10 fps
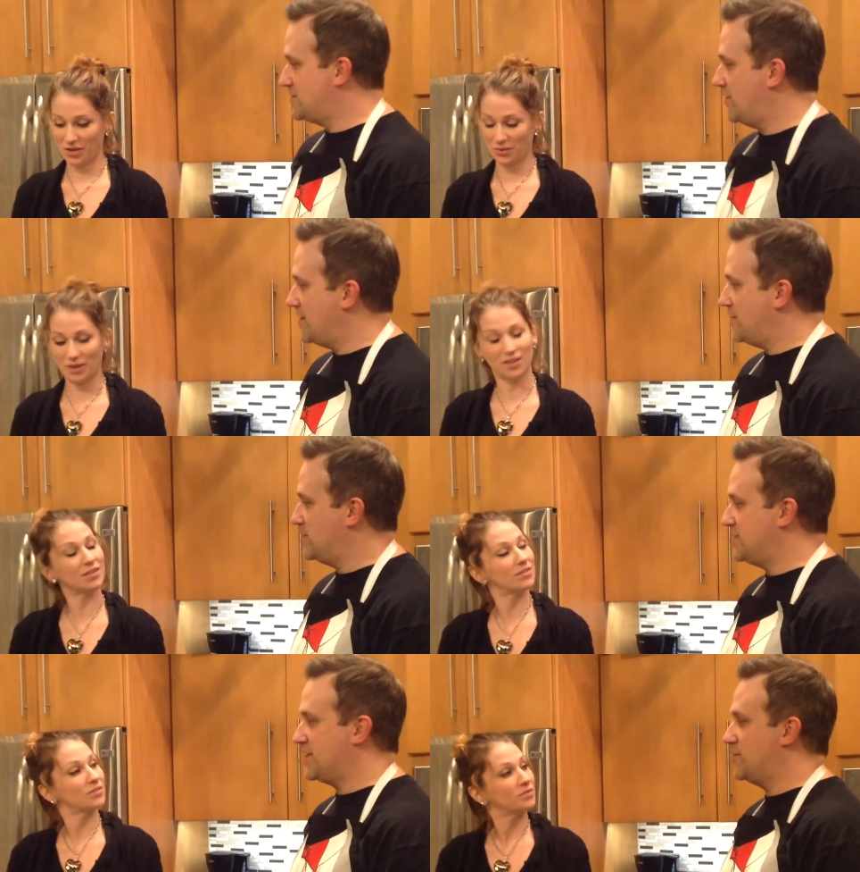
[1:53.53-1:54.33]
Speaker 1: there well. any
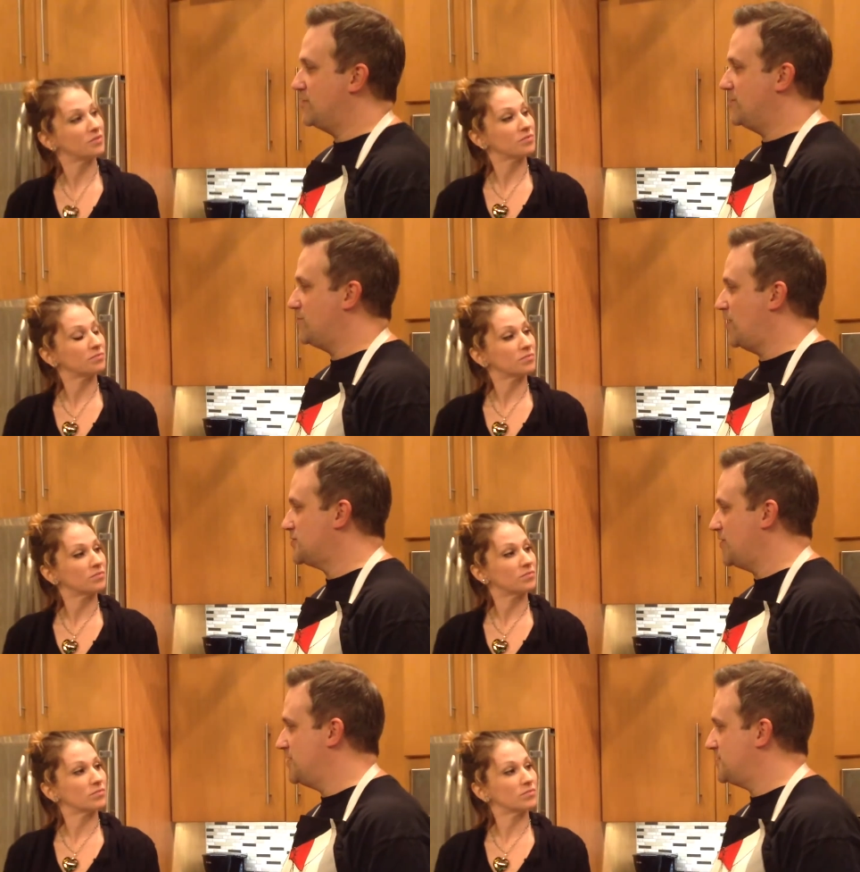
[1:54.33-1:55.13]
particular
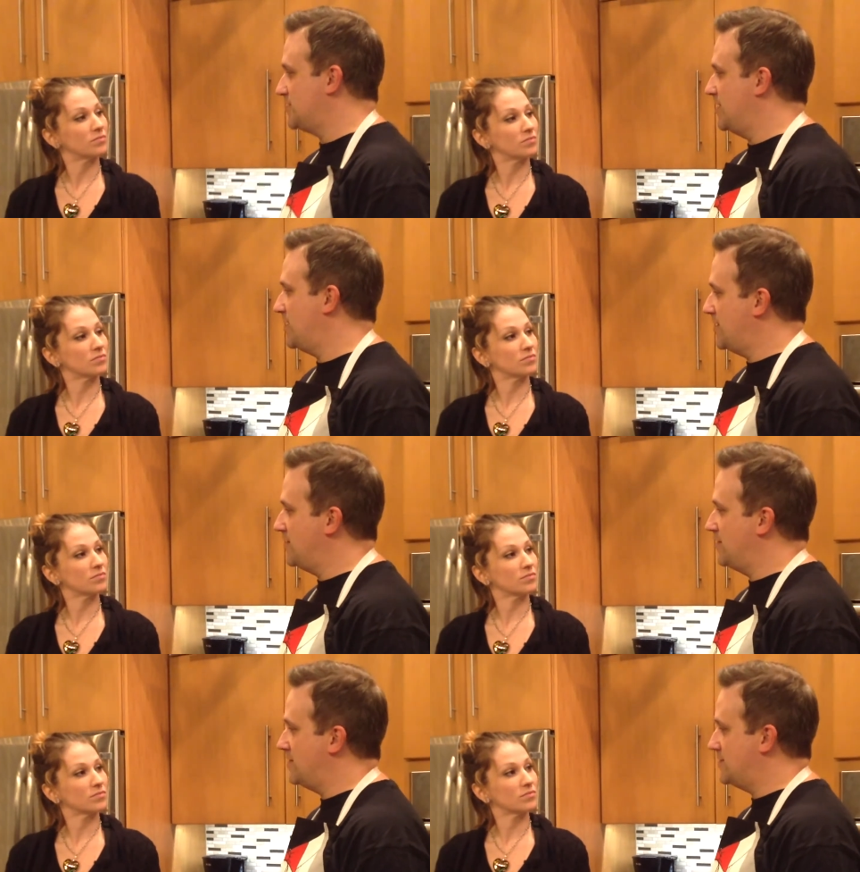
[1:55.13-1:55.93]
restaurants
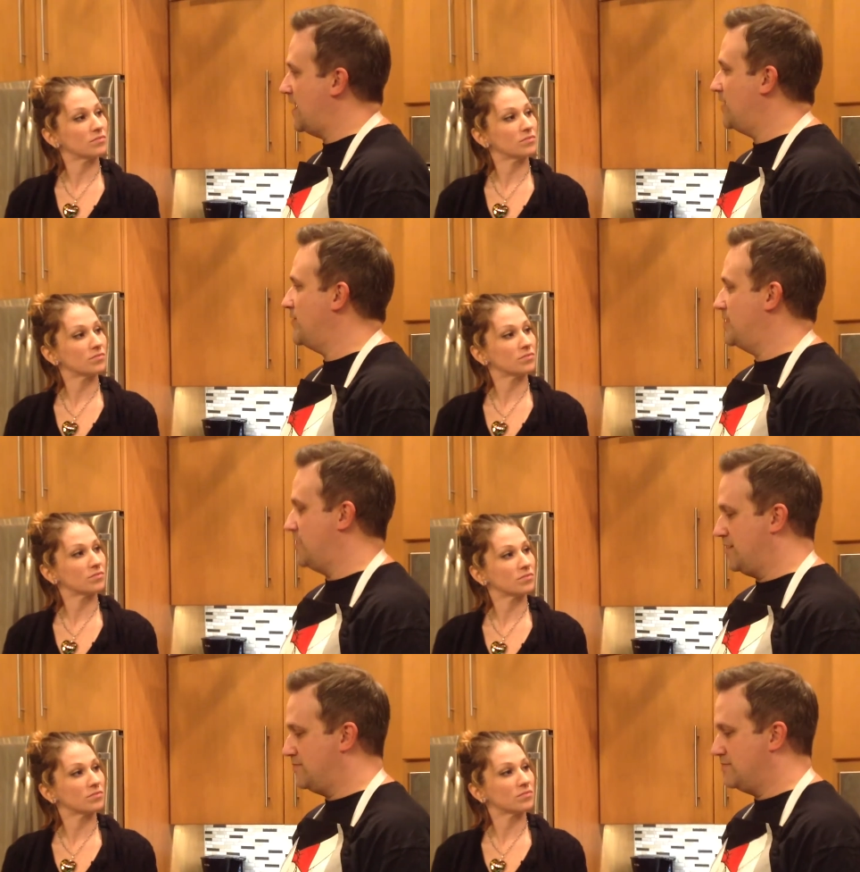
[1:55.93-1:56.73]
in town that
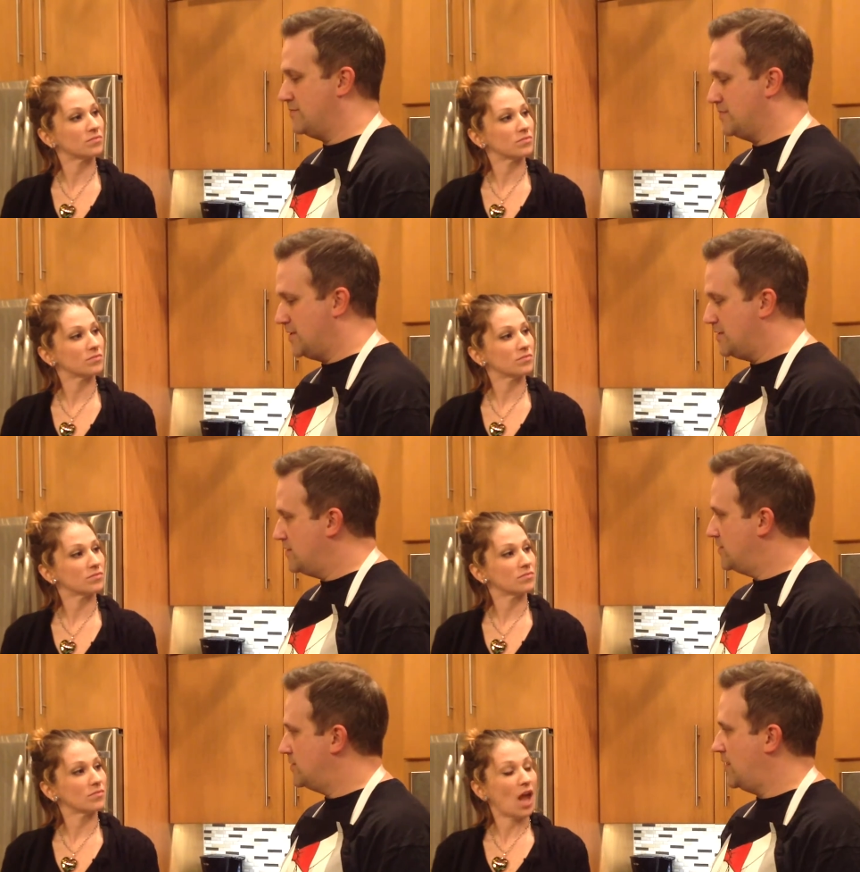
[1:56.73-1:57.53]
um,
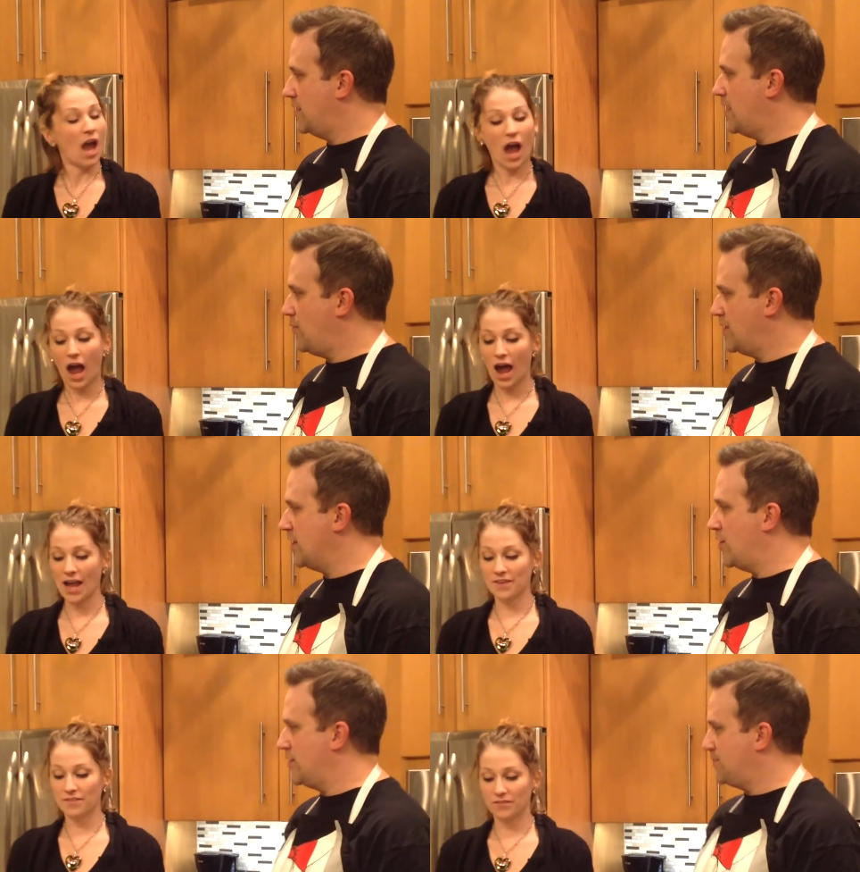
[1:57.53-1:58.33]
we can I,
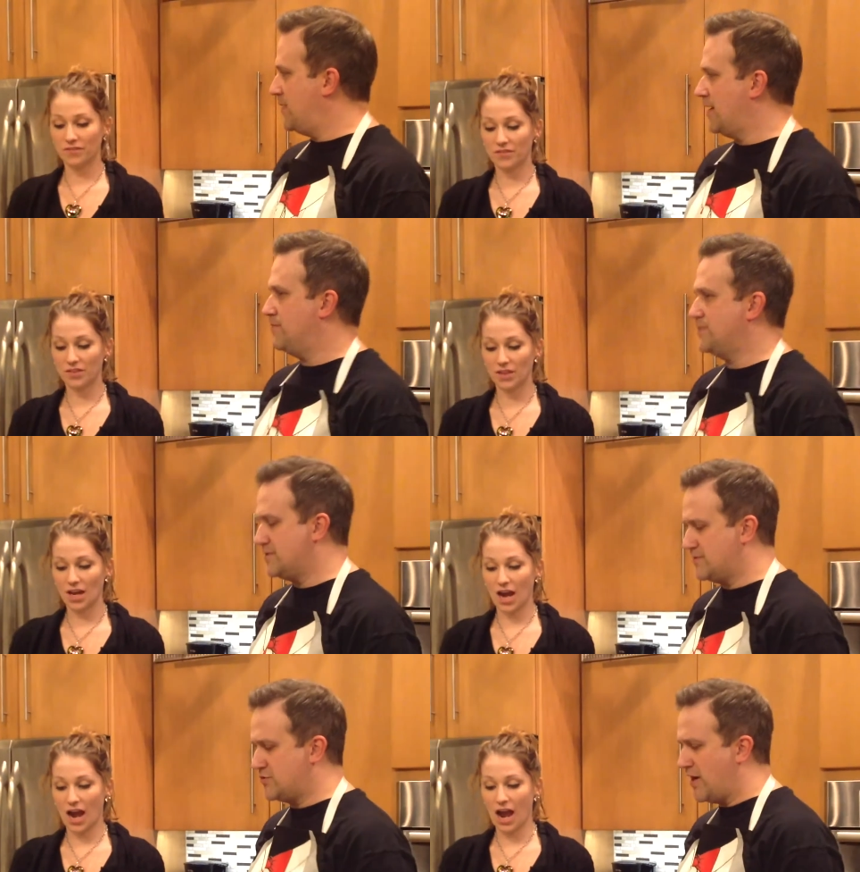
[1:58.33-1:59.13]
go to pick up
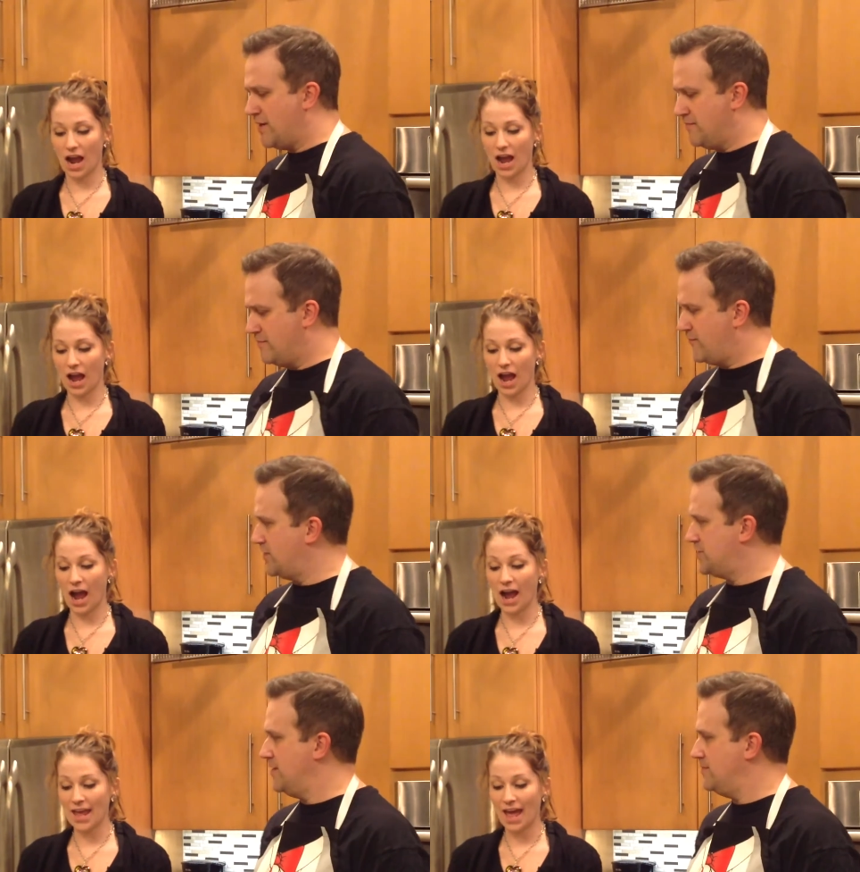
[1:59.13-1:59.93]
try them?
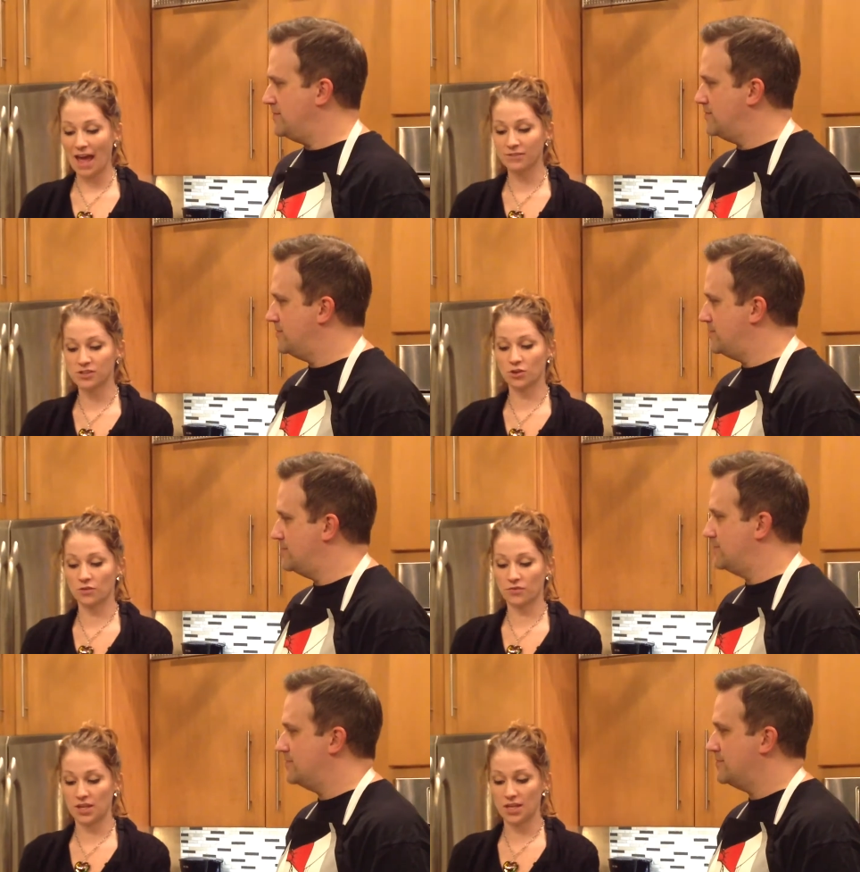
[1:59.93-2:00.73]
Speaker 2: I time? have
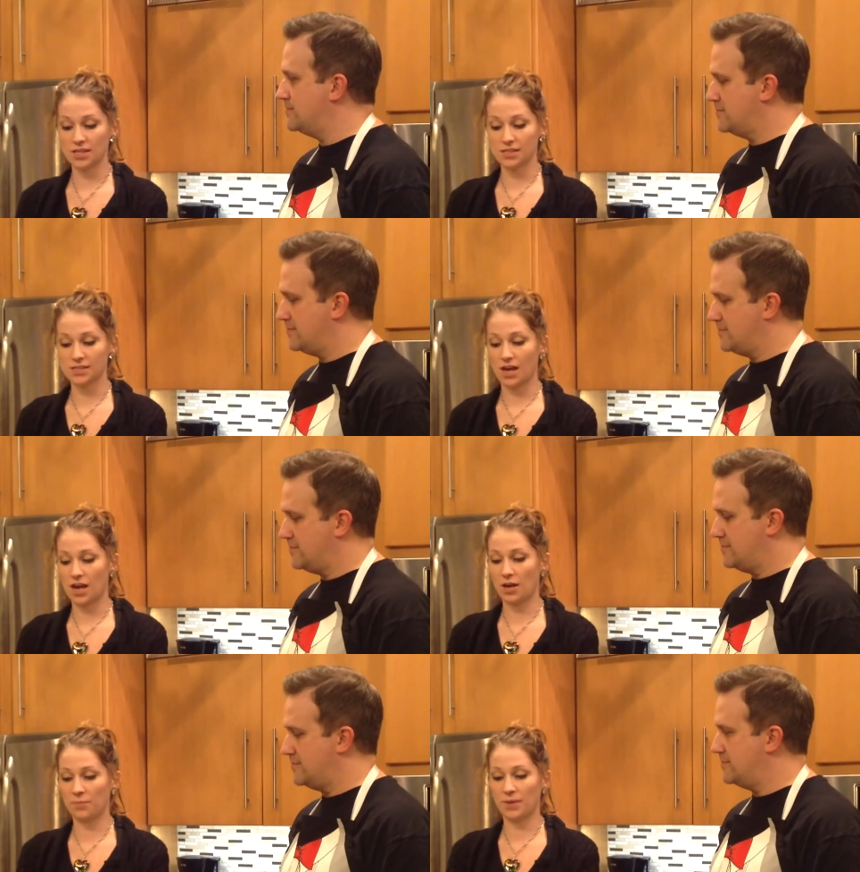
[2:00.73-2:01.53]
served these
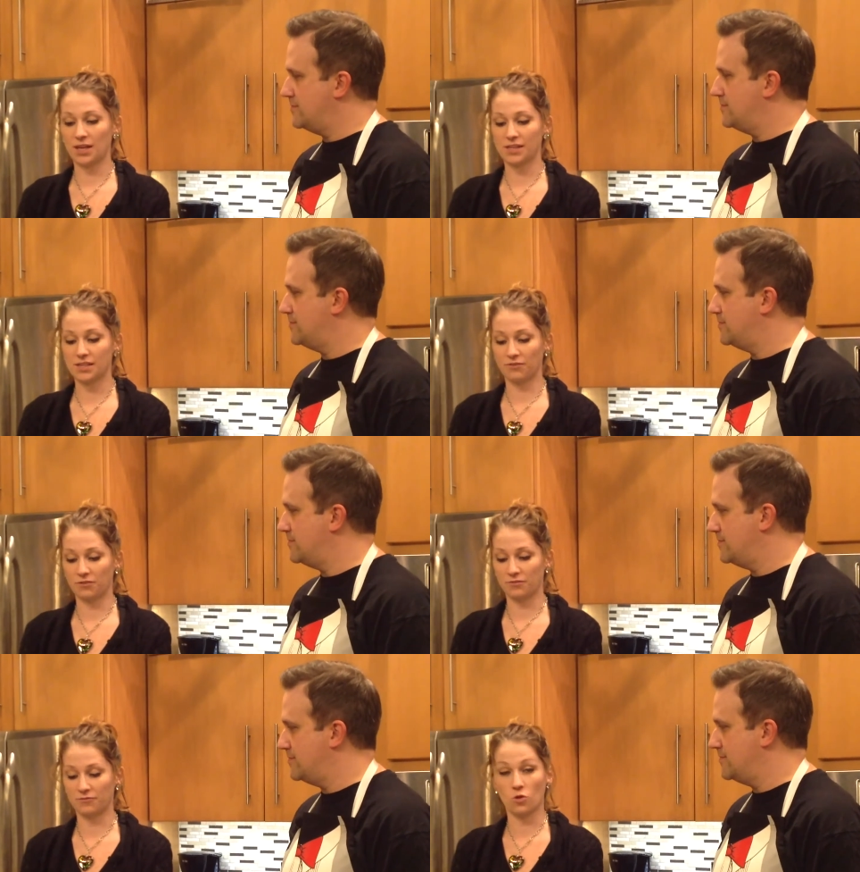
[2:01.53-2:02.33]
um, in a
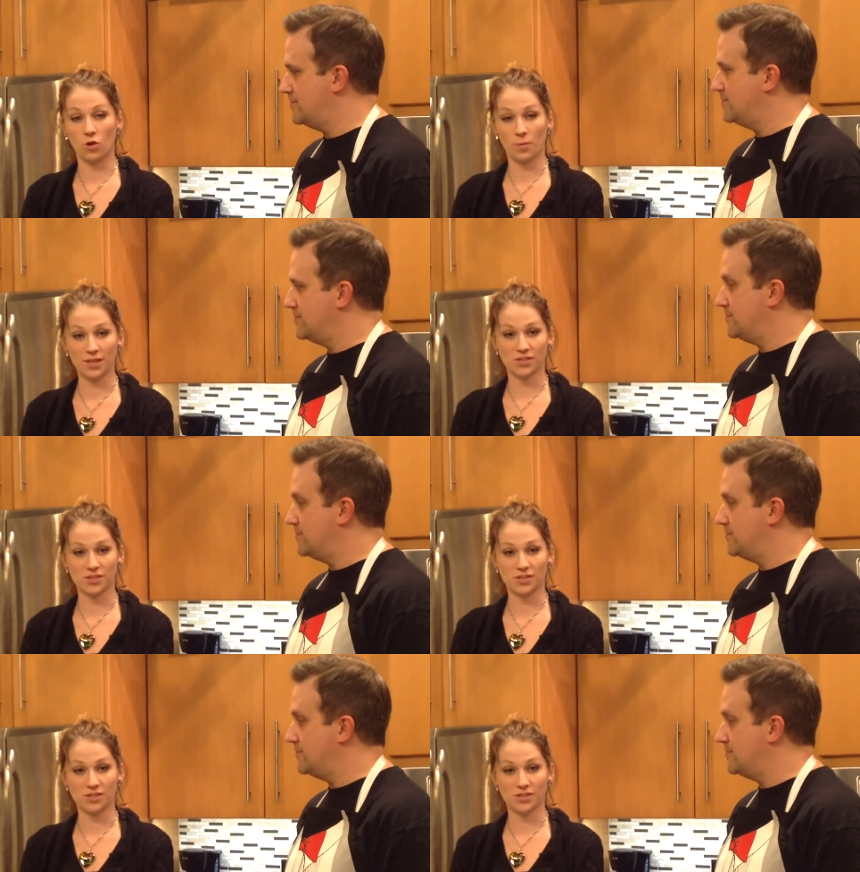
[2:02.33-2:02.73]
different form. I